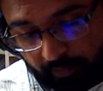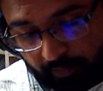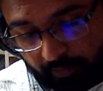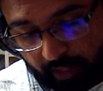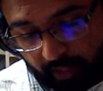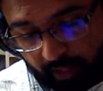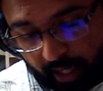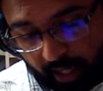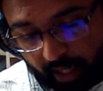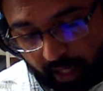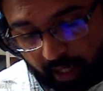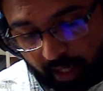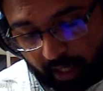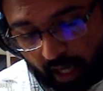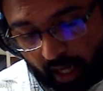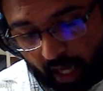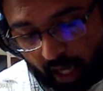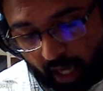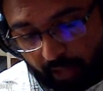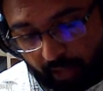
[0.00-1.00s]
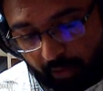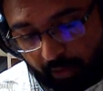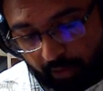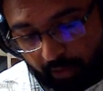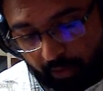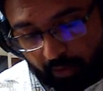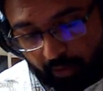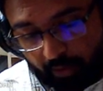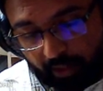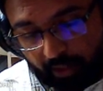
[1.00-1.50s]
NRU into
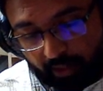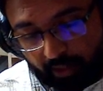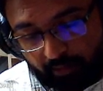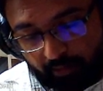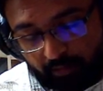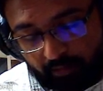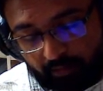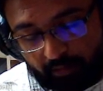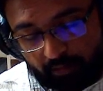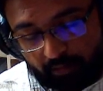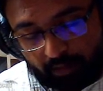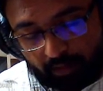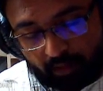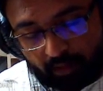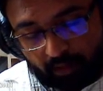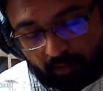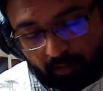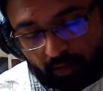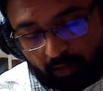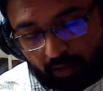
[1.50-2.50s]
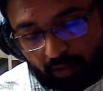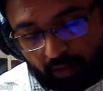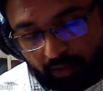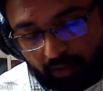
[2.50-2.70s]
T, because